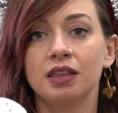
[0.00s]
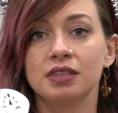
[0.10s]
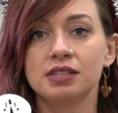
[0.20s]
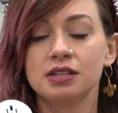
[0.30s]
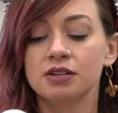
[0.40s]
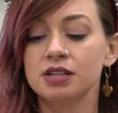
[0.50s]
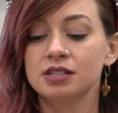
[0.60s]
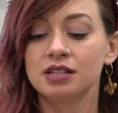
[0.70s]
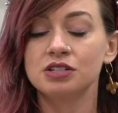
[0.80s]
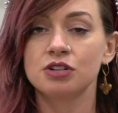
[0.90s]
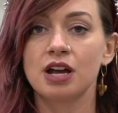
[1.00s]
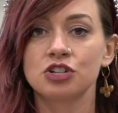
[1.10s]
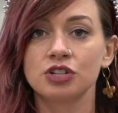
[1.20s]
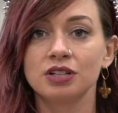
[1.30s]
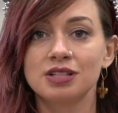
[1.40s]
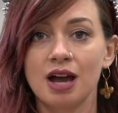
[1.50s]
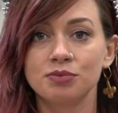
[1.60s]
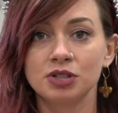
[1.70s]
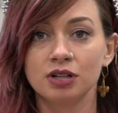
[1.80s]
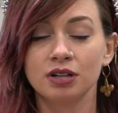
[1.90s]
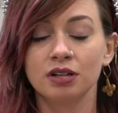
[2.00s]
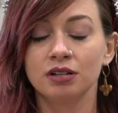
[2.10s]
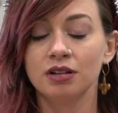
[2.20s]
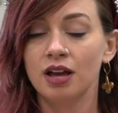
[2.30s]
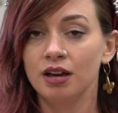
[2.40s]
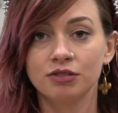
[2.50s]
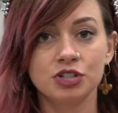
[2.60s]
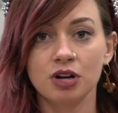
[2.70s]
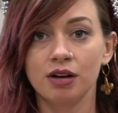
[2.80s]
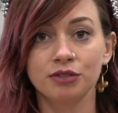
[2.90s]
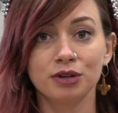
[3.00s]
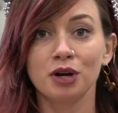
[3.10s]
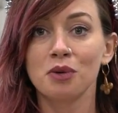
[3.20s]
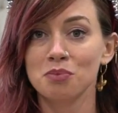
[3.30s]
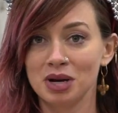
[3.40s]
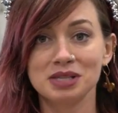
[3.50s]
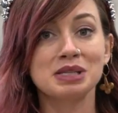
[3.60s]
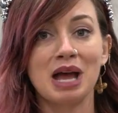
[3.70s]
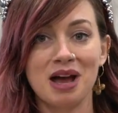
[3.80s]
This here is an international adapter. Every traveler must